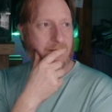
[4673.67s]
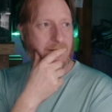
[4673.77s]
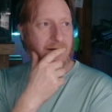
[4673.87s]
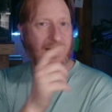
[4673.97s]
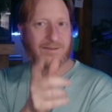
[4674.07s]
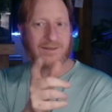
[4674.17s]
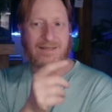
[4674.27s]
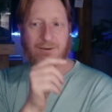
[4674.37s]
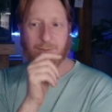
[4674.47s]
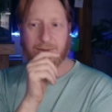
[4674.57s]
I think
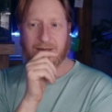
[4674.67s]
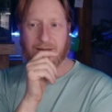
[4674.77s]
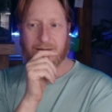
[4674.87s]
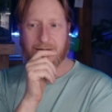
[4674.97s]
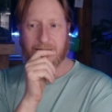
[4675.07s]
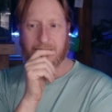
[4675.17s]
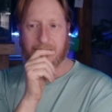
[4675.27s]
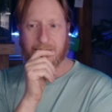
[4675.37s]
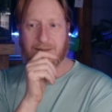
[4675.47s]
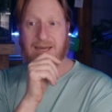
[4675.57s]
that will be a,
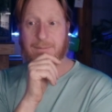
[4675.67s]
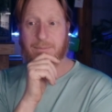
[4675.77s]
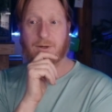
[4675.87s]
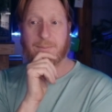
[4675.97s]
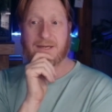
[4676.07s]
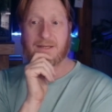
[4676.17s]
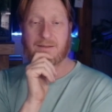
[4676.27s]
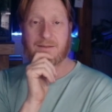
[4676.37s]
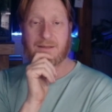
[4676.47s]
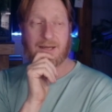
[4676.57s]
yeah, propane.
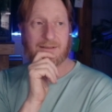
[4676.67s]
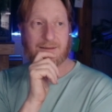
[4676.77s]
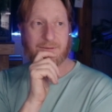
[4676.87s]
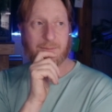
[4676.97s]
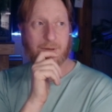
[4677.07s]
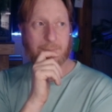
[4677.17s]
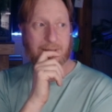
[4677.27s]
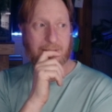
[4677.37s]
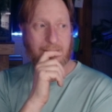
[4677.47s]
Yeah, definitely propane.